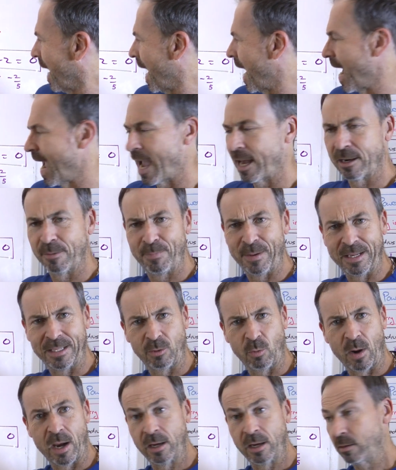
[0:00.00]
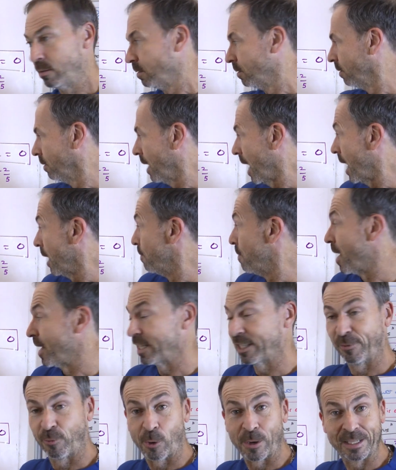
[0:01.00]
And a b squared and a
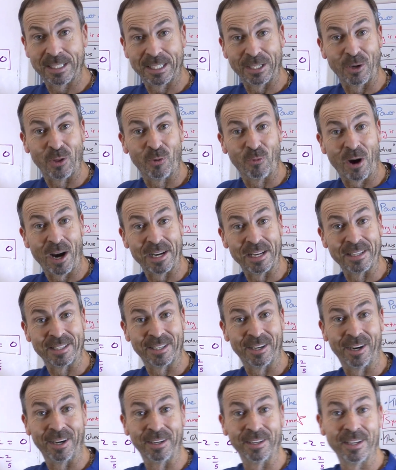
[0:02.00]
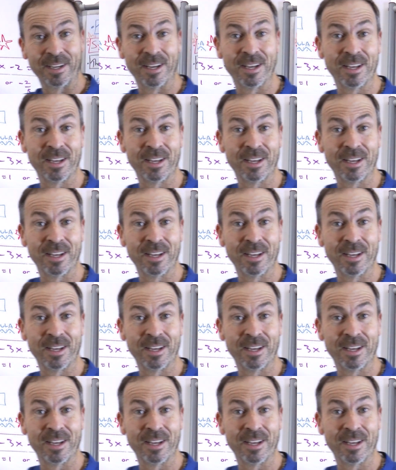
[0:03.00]
minus 4ac on the right-hand side.